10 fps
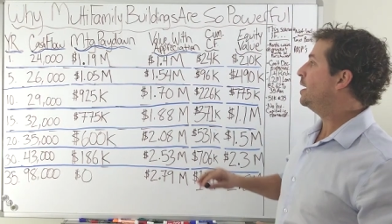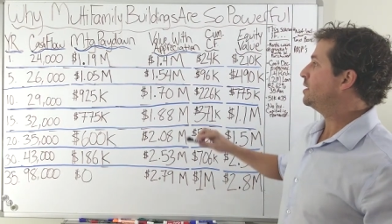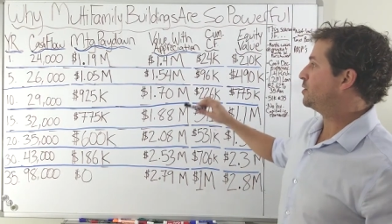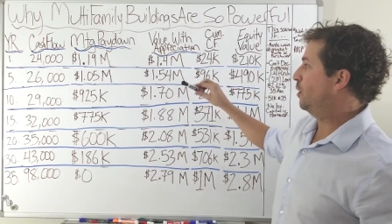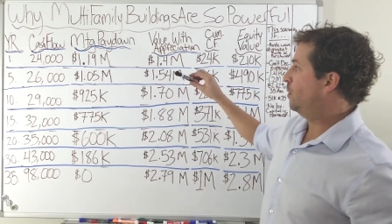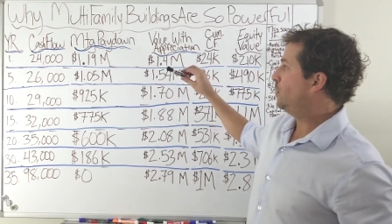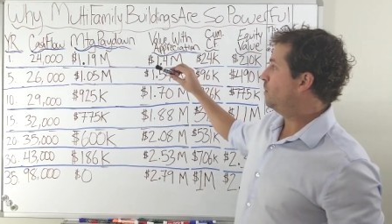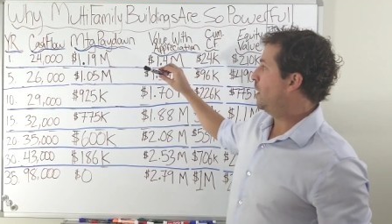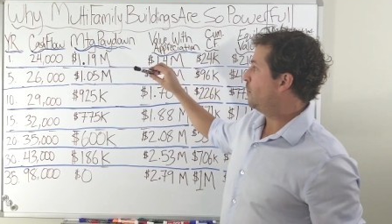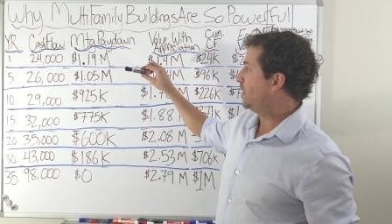So
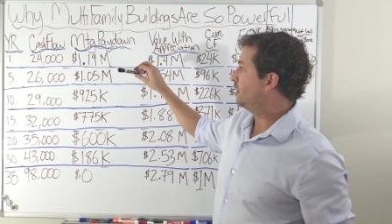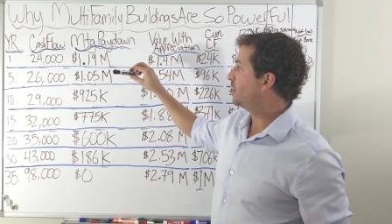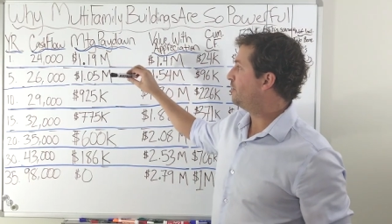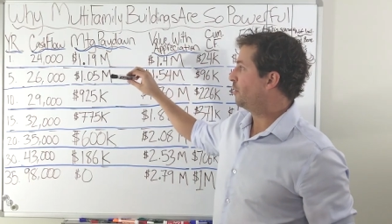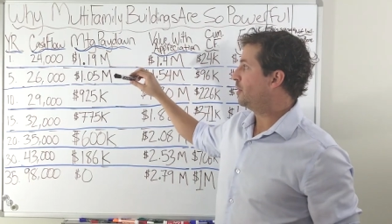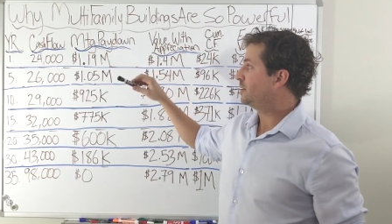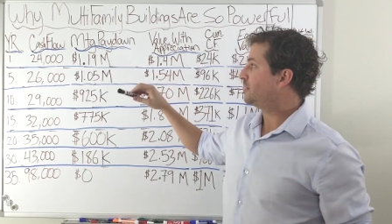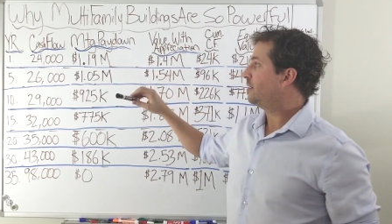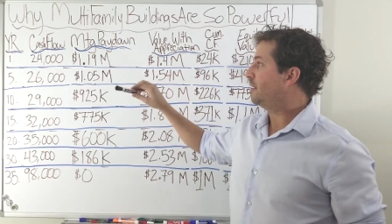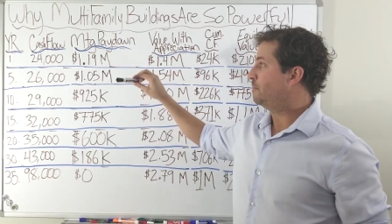what we look for
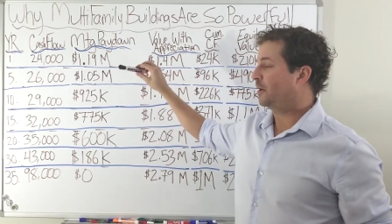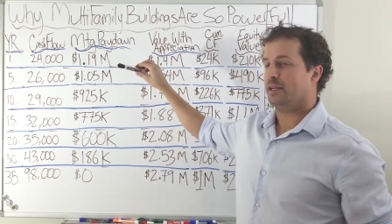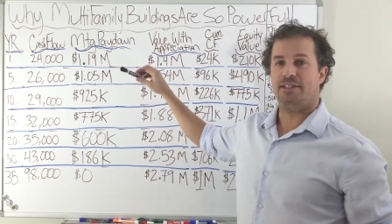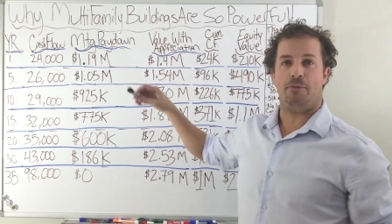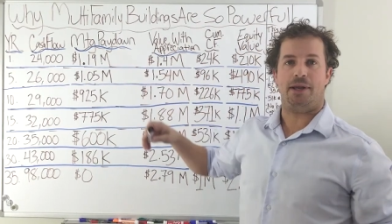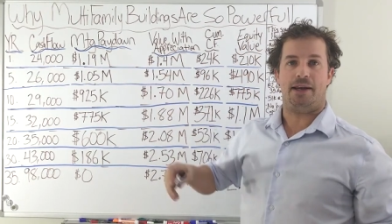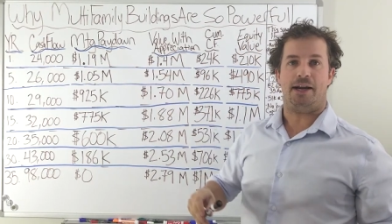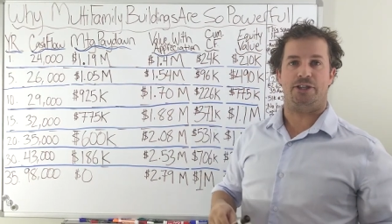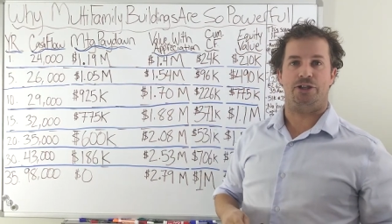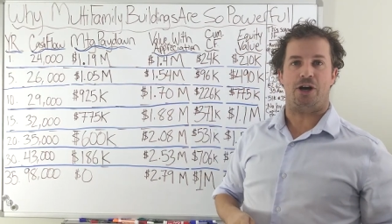is buildings that we can
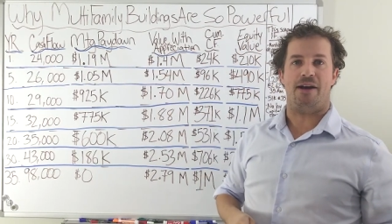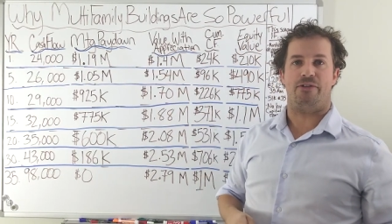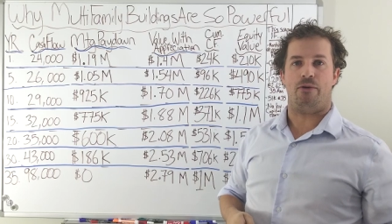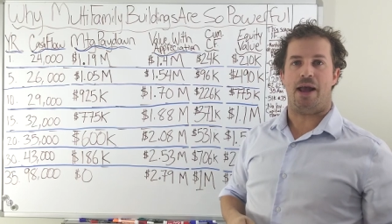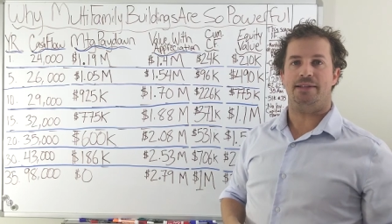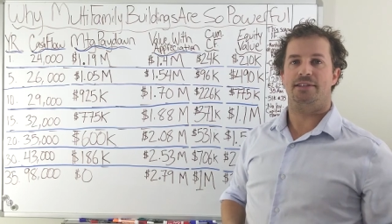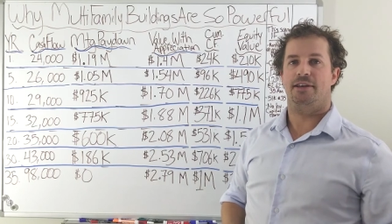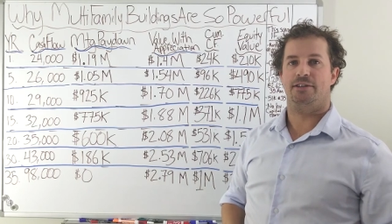actually drive the rents.